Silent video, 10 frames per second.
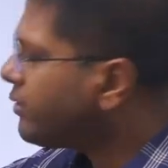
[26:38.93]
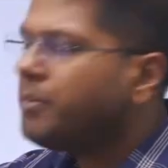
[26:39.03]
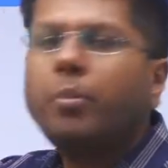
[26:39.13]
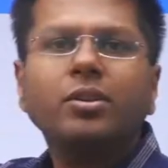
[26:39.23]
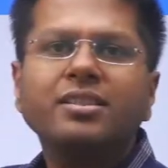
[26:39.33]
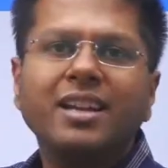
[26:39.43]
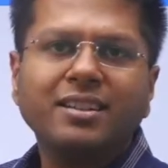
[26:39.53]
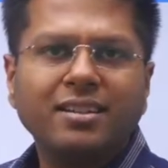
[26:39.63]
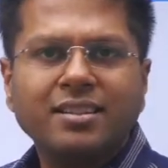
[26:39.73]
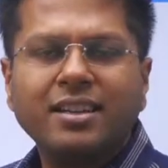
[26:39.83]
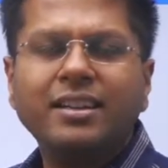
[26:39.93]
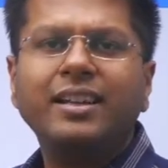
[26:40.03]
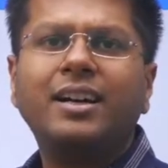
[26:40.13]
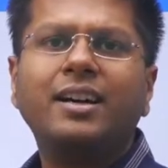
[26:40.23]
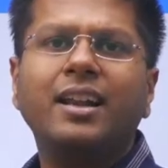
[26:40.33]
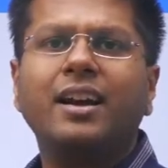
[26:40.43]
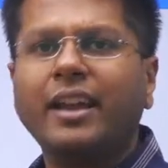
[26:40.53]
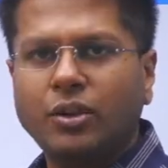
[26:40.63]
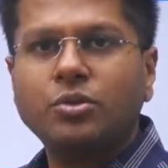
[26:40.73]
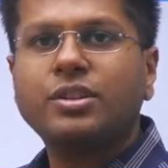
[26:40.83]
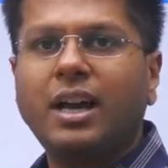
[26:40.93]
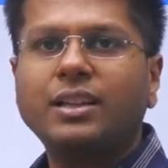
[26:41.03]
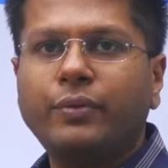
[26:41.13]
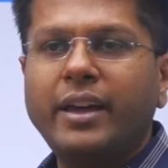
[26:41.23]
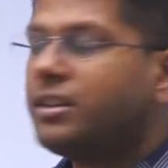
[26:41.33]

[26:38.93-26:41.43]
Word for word: the important centers in India, Alang in Gujarat, where